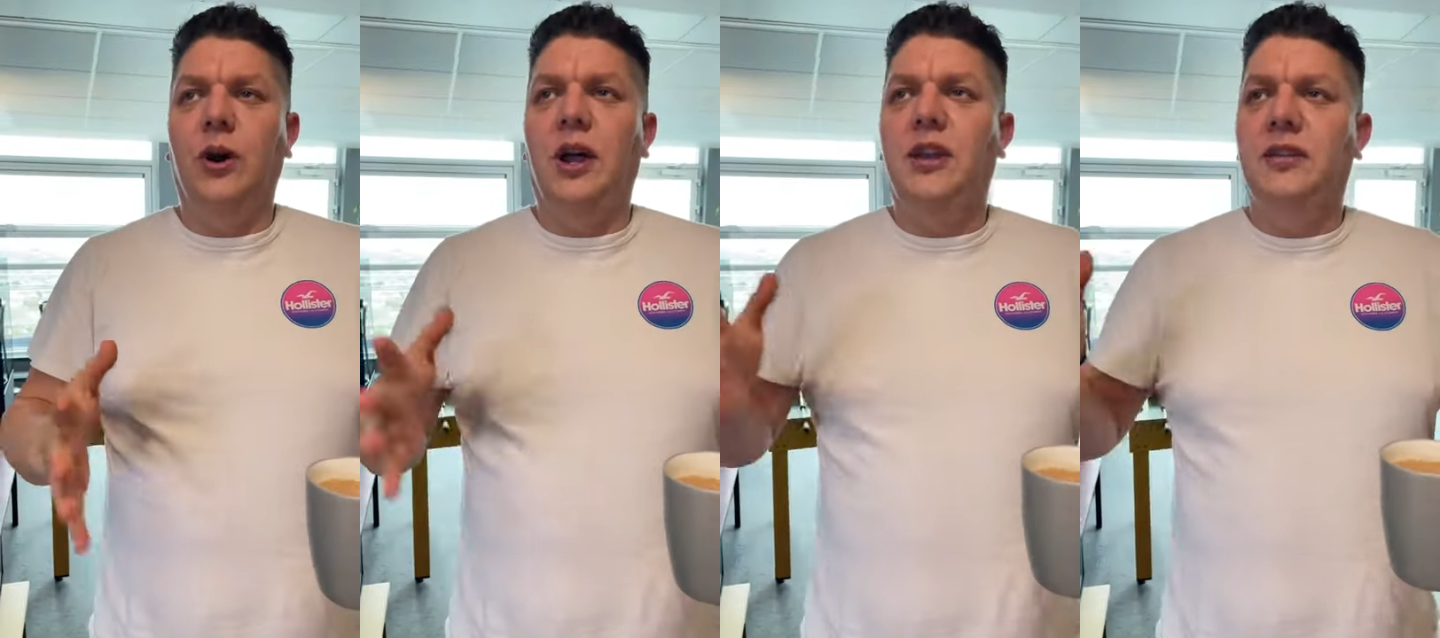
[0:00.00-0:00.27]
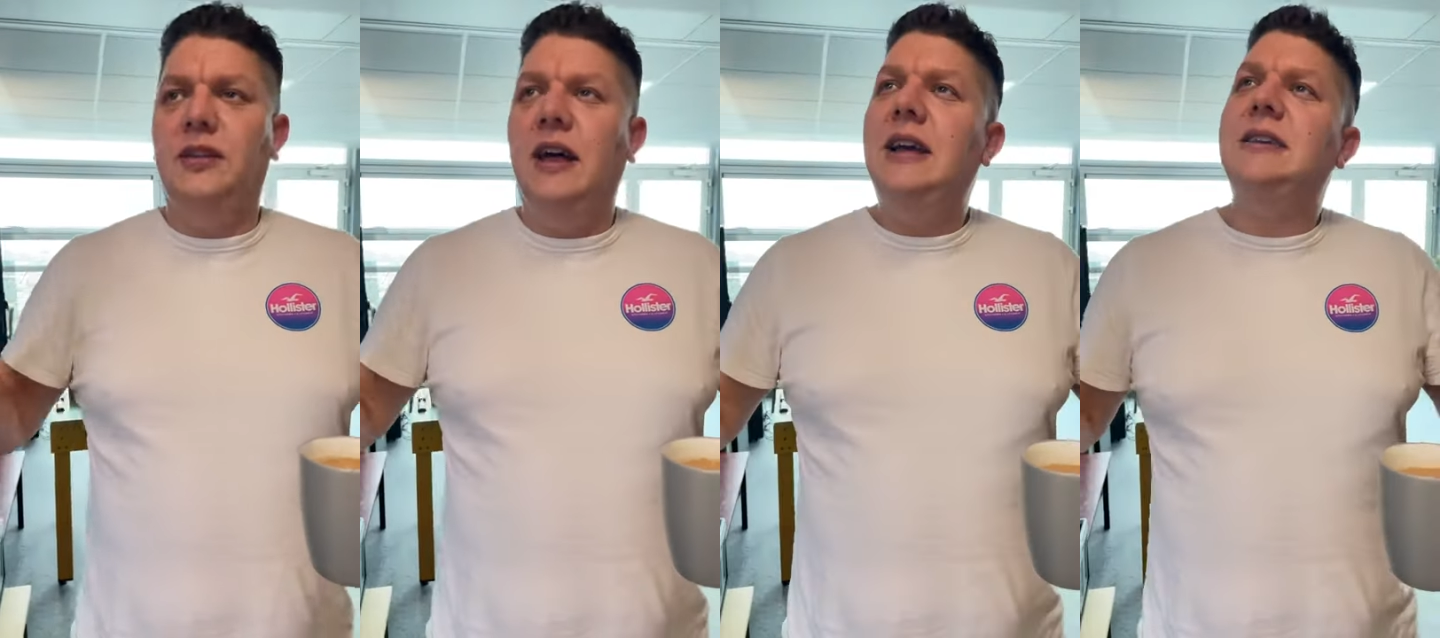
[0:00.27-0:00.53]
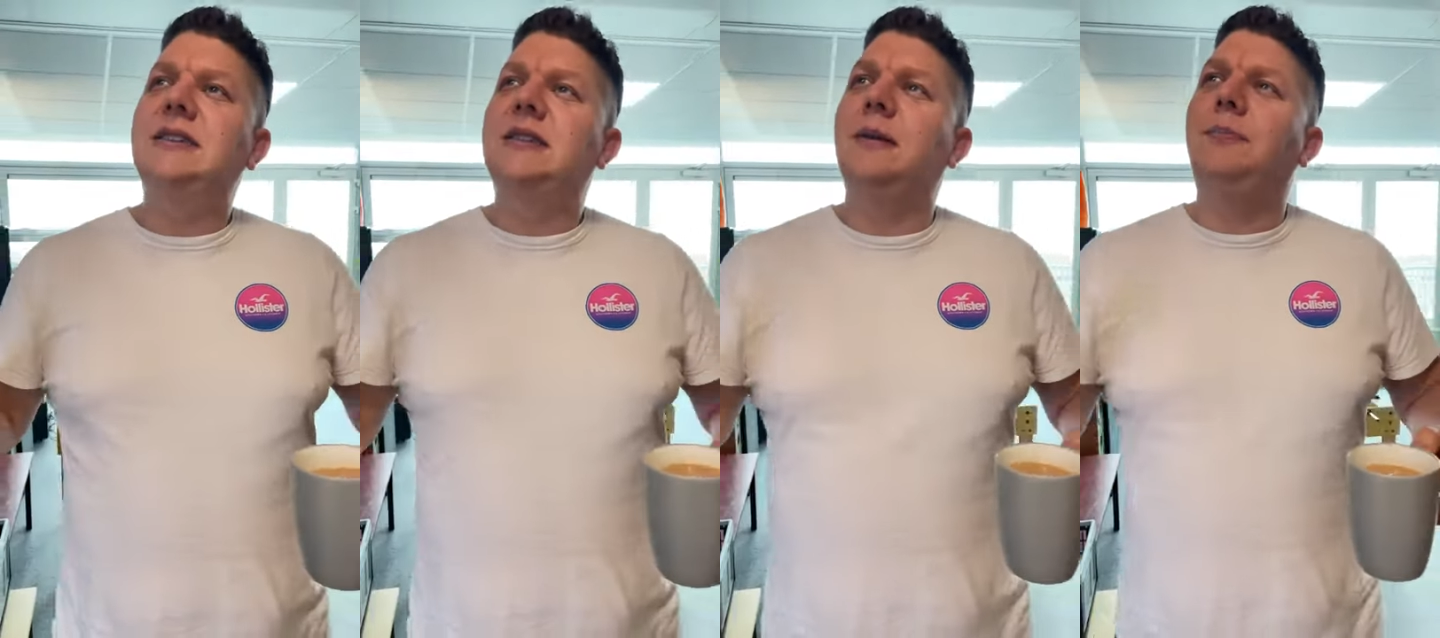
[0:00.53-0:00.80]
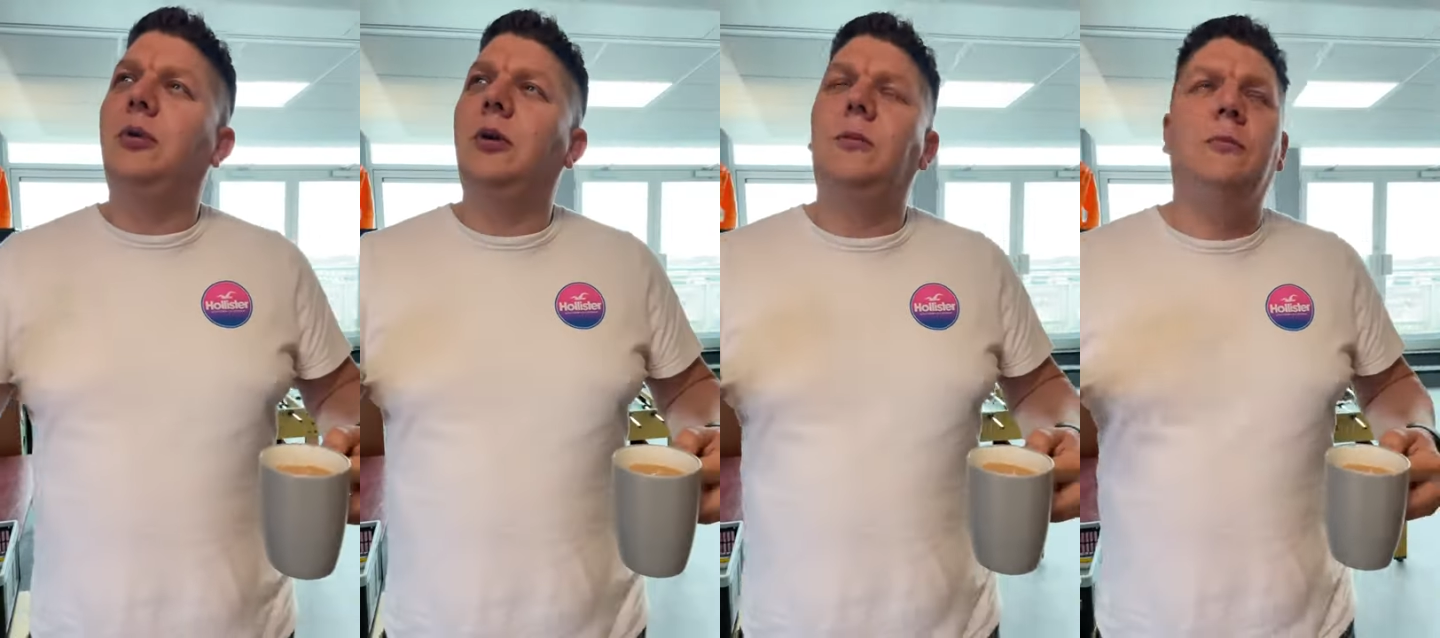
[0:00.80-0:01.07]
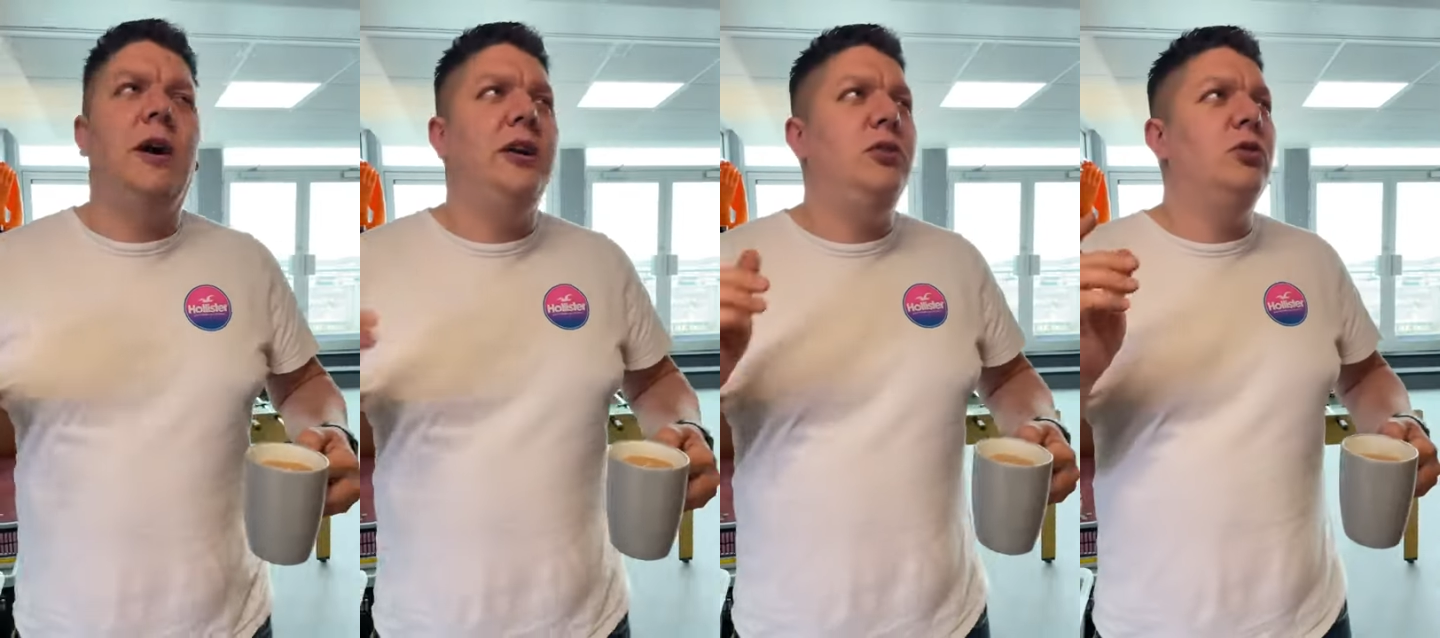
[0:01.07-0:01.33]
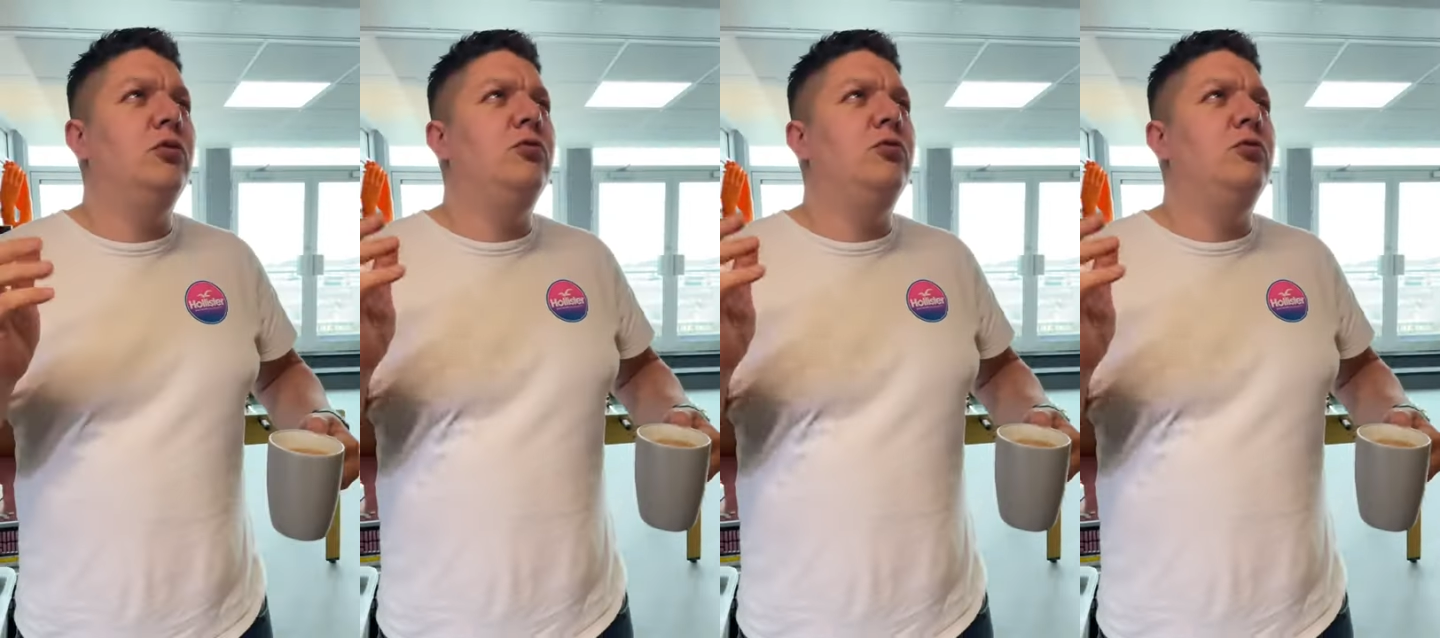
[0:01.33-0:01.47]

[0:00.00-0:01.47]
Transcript: And that's the point where you're